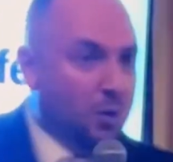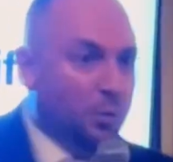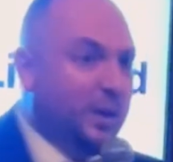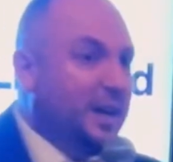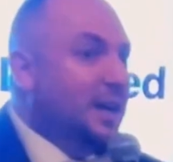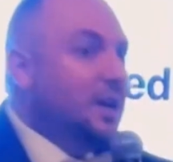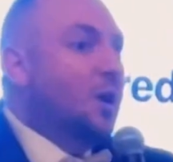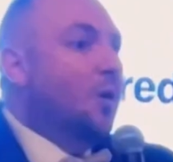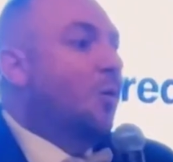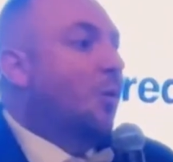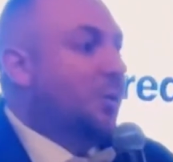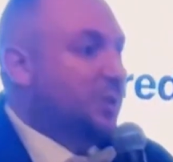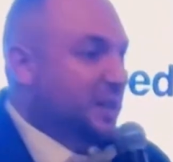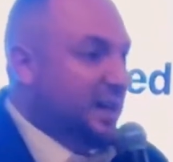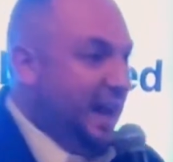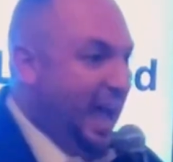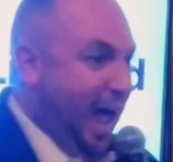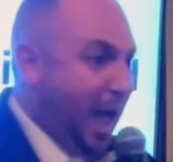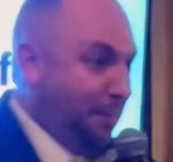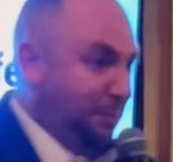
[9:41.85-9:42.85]
We didn't know what was
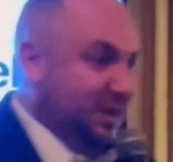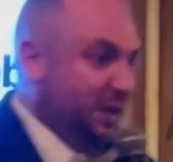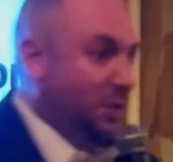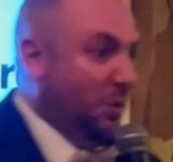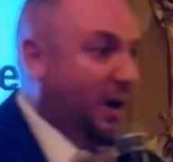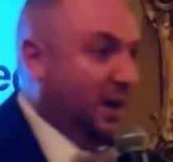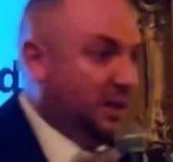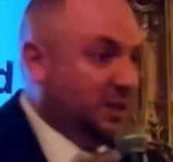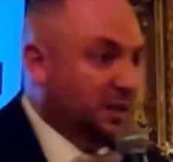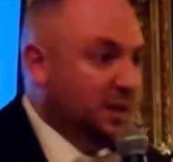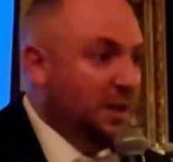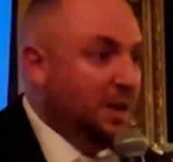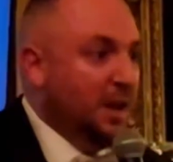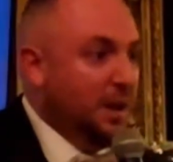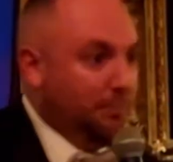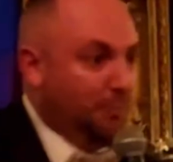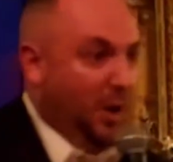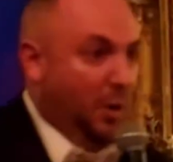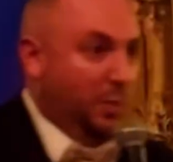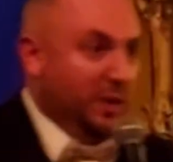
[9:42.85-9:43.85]
gonna happen to us,
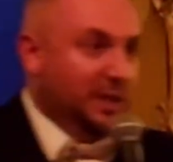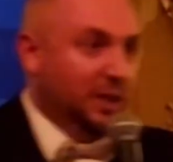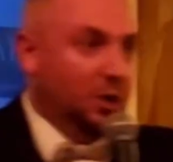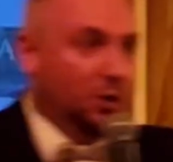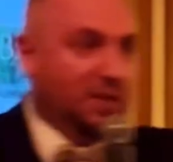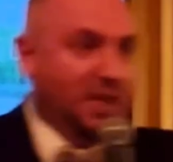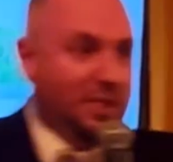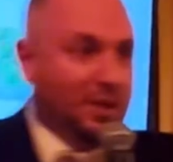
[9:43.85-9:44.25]
but we knew that